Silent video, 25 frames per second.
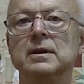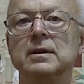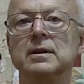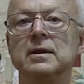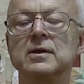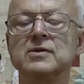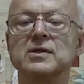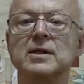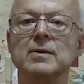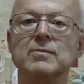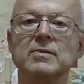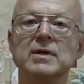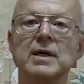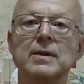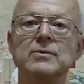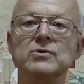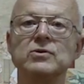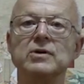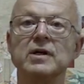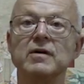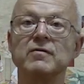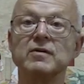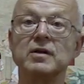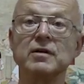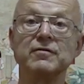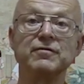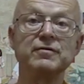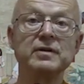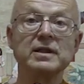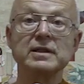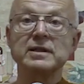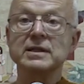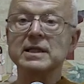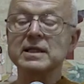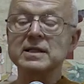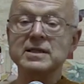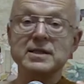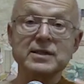Now sometimes you have
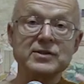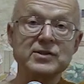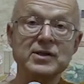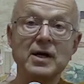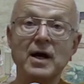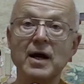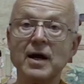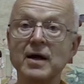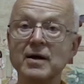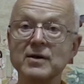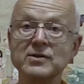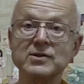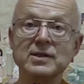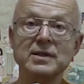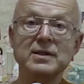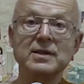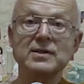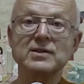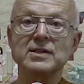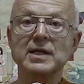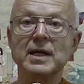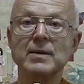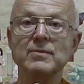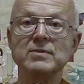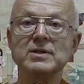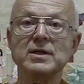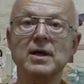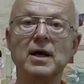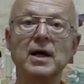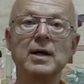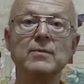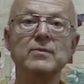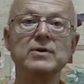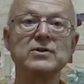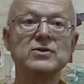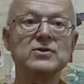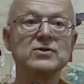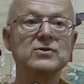conflicting desires at the same
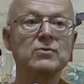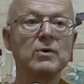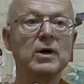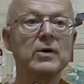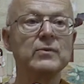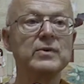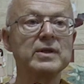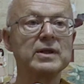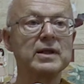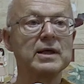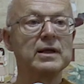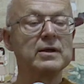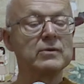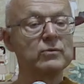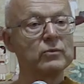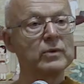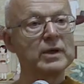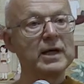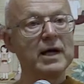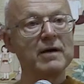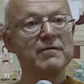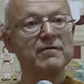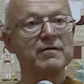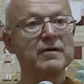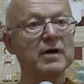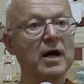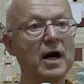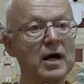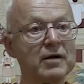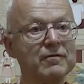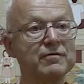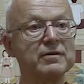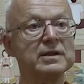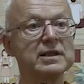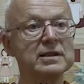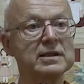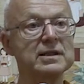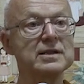time, which is why we think we have
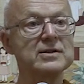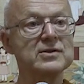conflict